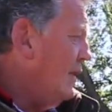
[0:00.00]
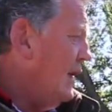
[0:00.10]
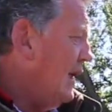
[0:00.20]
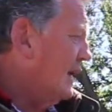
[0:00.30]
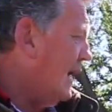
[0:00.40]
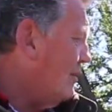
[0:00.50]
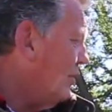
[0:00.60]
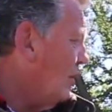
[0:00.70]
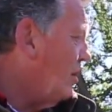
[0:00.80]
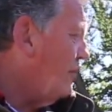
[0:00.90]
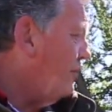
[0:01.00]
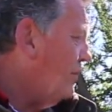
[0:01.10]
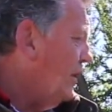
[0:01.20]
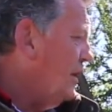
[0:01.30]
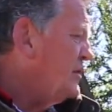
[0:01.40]
It came with a lot of
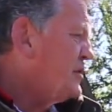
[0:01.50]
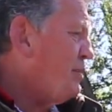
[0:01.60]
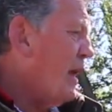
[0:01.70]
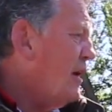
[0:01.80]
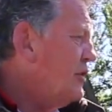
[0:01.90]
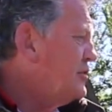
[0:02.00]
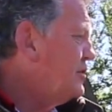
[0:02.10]
spares.